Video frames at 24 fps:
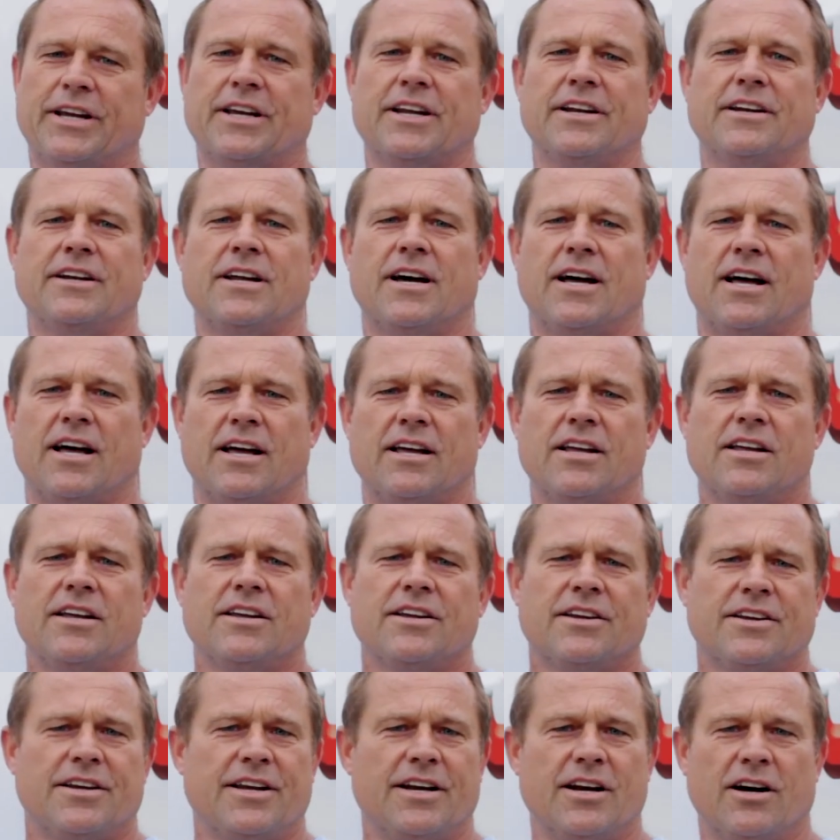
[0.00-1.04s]
can
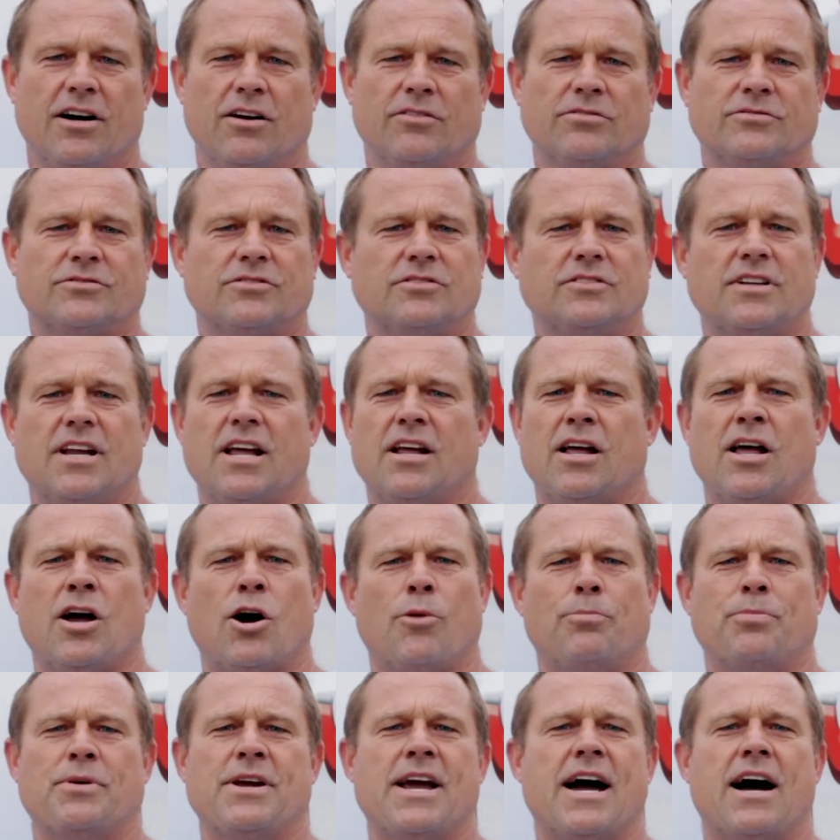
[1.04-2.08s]

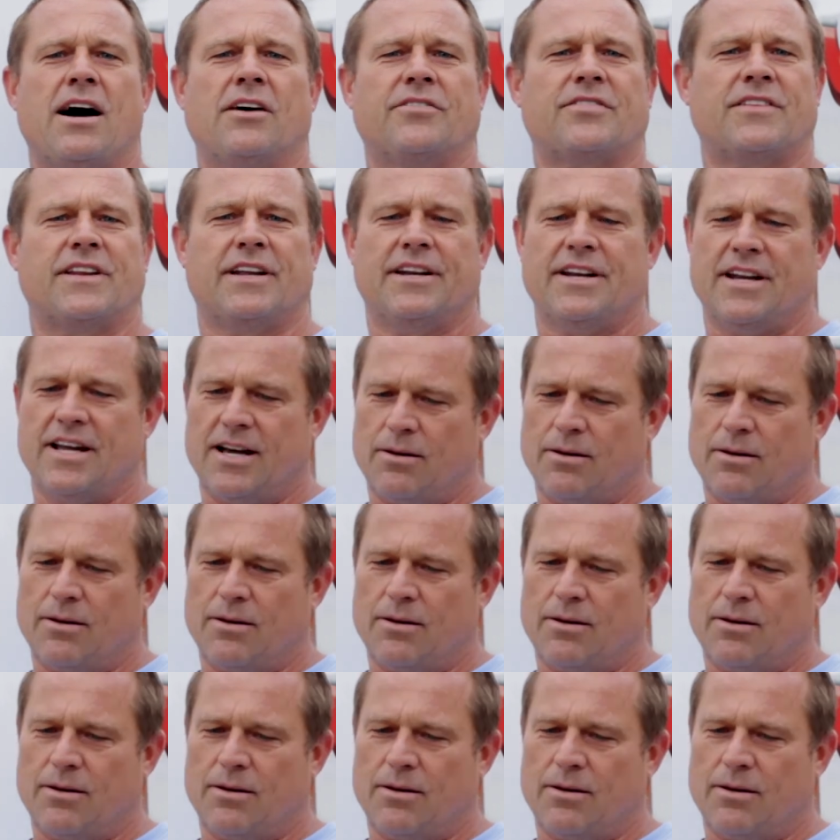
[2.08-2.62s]
help you out, then